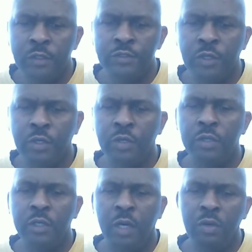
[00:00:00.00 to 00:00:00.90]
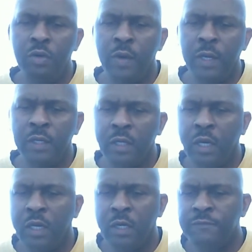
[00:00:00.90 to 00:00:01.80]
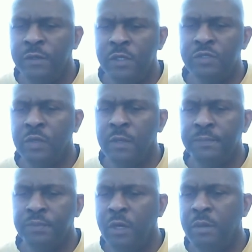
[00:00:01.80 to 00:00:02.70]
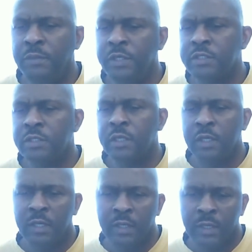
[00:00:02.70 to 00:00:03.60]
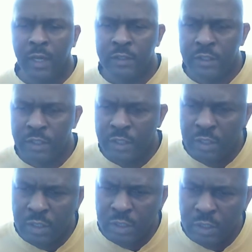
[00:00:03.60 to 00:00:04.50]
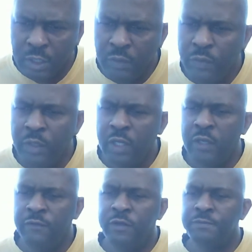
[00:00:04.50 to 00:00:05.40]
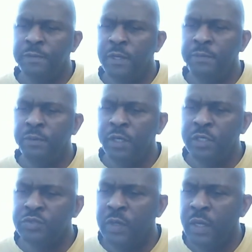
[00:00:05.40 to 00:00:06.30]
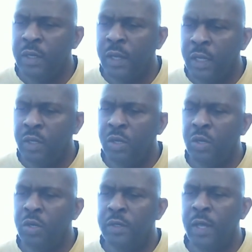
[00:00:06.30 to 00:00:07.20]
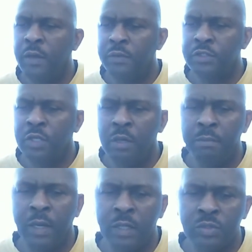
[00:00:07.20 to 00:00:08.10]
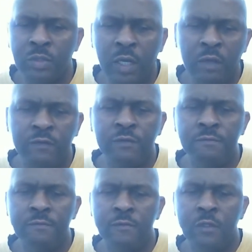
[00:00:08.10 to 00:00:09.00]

So Yahuwah, the God of Israel, promised that he will leave his people Israel alone and return back to heaven